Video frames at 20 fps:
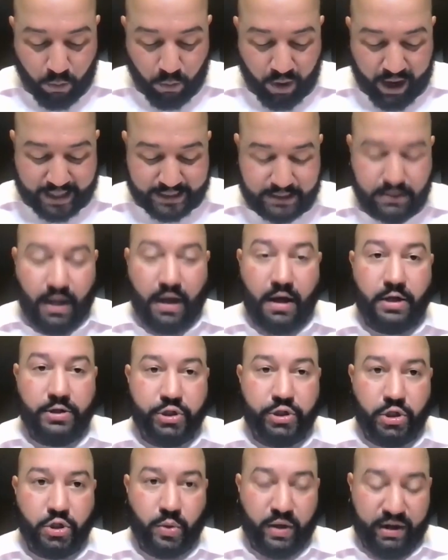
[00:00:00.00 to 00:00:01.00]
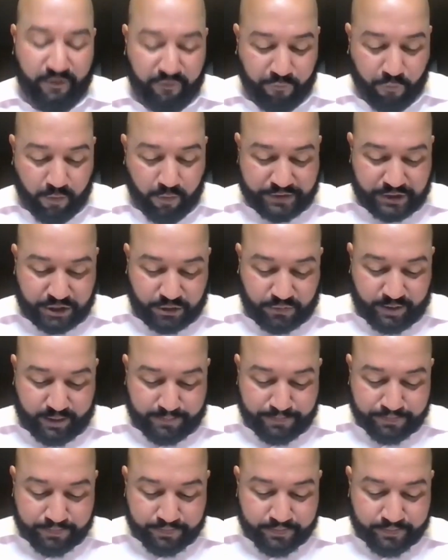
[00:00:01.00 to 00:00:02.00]
West 124th Street
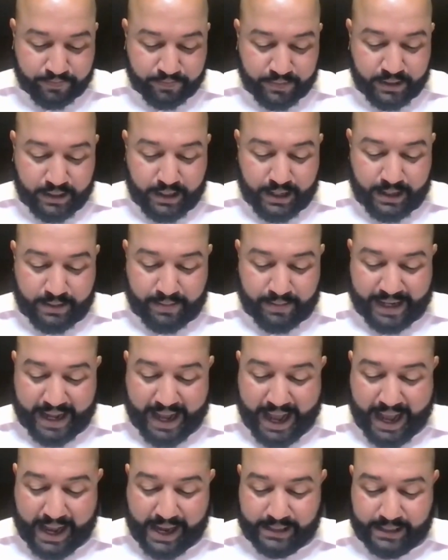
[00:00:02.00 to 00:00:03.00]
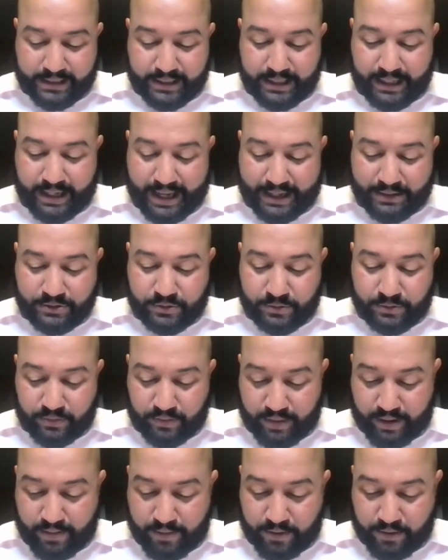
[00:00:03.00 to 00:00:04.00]
in Manhattan, in council
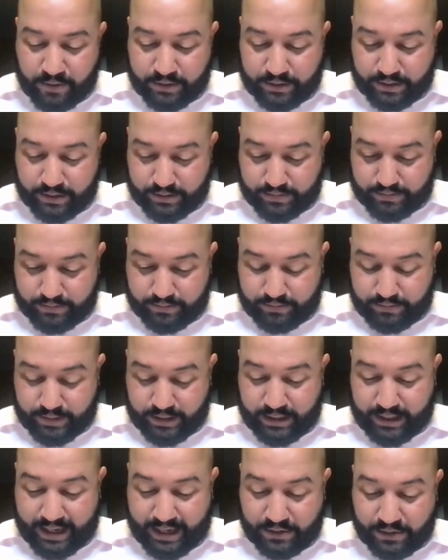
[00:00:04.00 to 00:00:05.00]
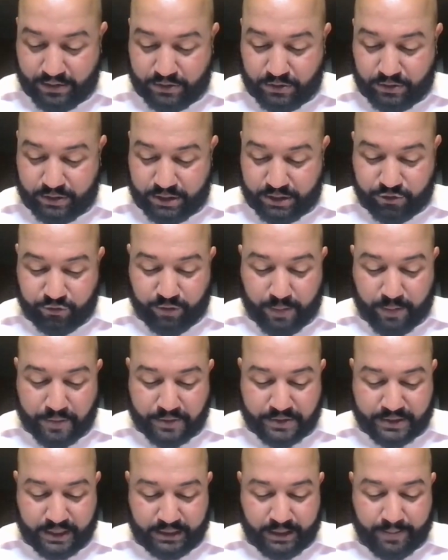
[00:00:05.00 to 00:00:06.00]
member in council district
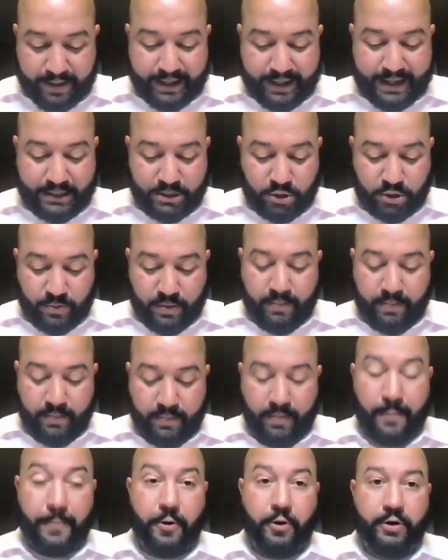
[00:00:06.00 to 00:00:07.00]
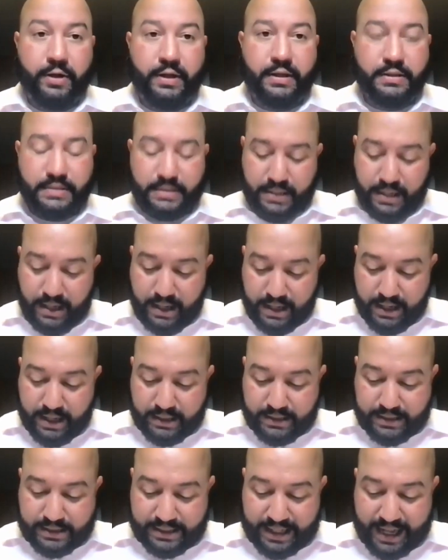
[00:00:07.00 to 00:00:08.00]
represented by Council Member Perkins.
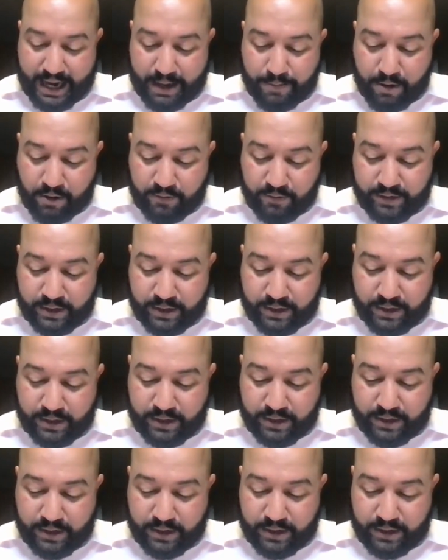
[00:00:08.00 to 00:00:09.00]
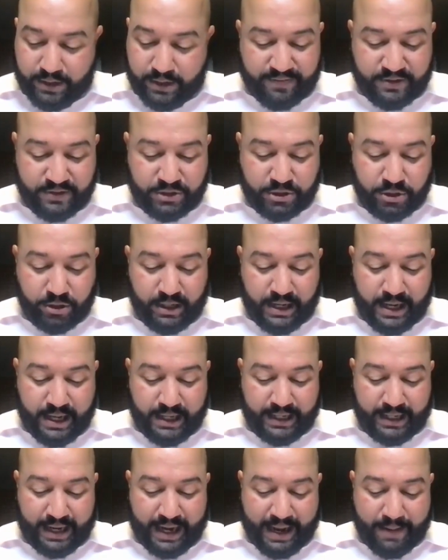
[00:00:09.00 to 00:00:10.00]
This library is one of 67
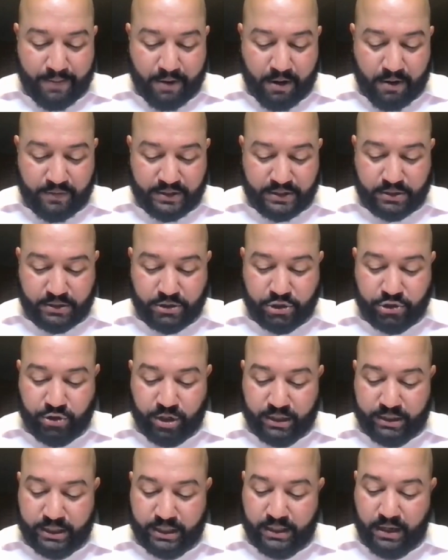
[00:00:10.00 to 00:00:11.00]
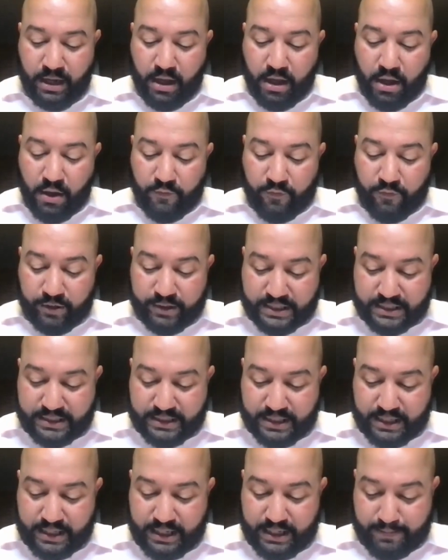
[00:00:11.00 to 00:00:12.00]
circulating libraries constructed for the
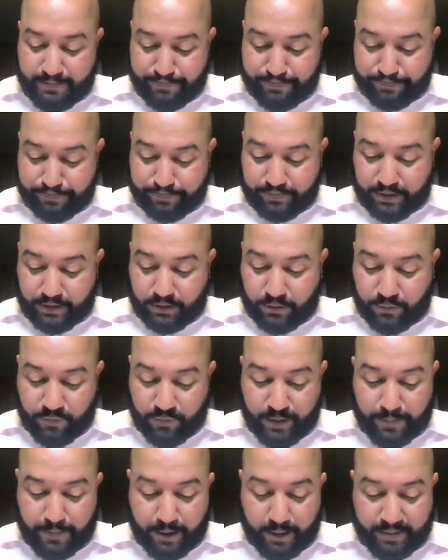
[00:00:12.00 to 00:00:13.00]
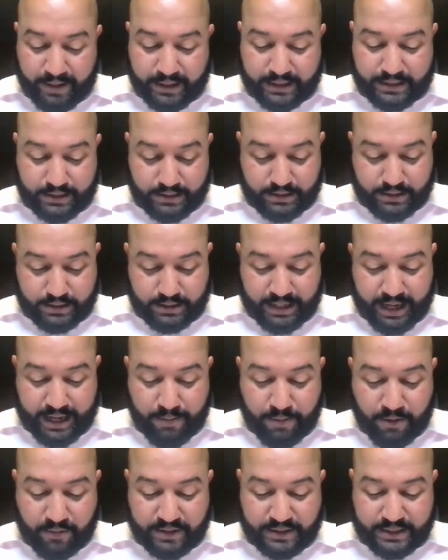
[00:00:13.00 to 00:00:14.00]
city, three public
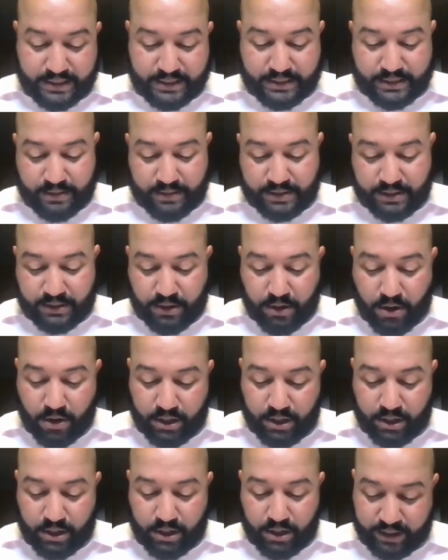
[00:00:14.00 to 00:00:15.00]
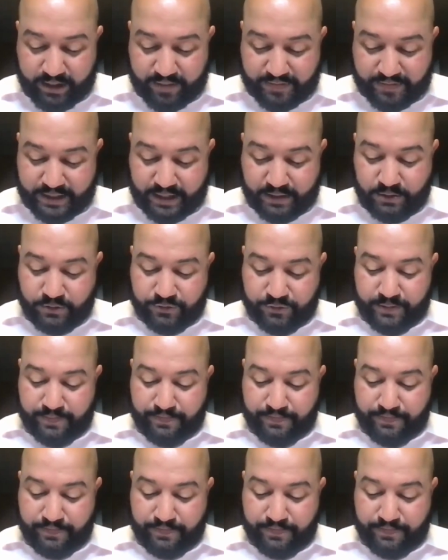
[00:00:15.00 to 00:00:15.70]
library systems in the early 20th century.